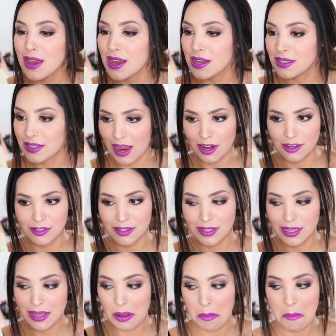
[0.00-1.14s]
It's
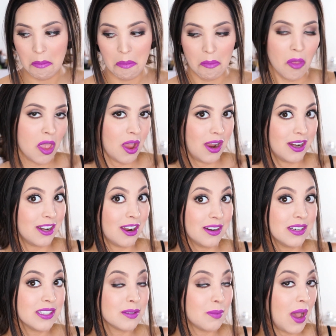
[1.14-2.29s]
actually not
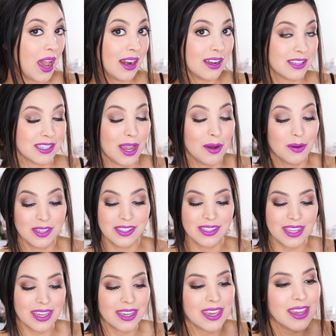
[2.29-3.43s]
as bad as I was
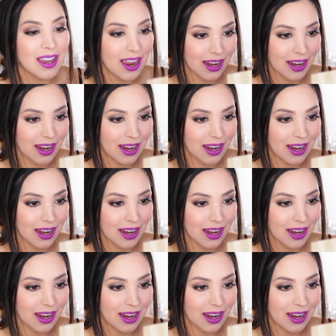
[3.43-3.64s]
thinking.